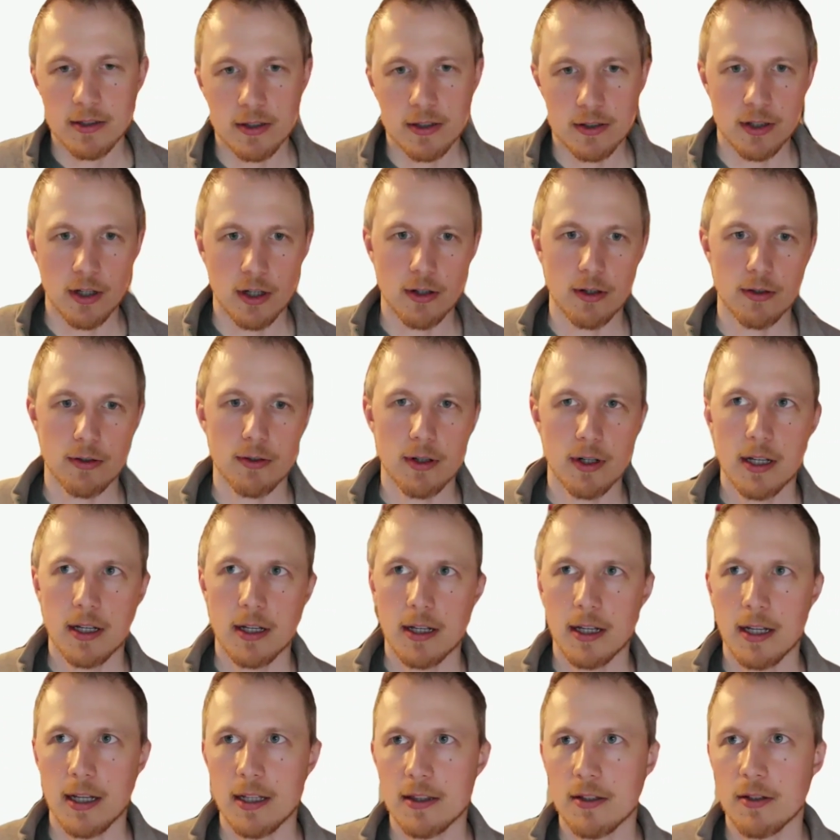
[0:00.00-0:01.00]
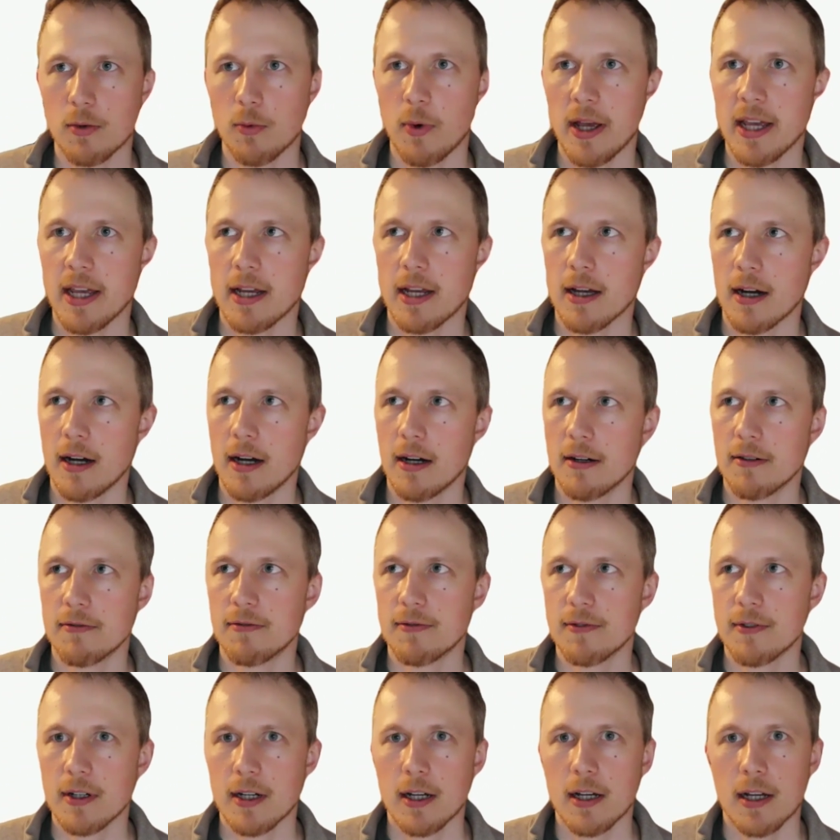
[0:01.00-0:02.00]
So in the wake of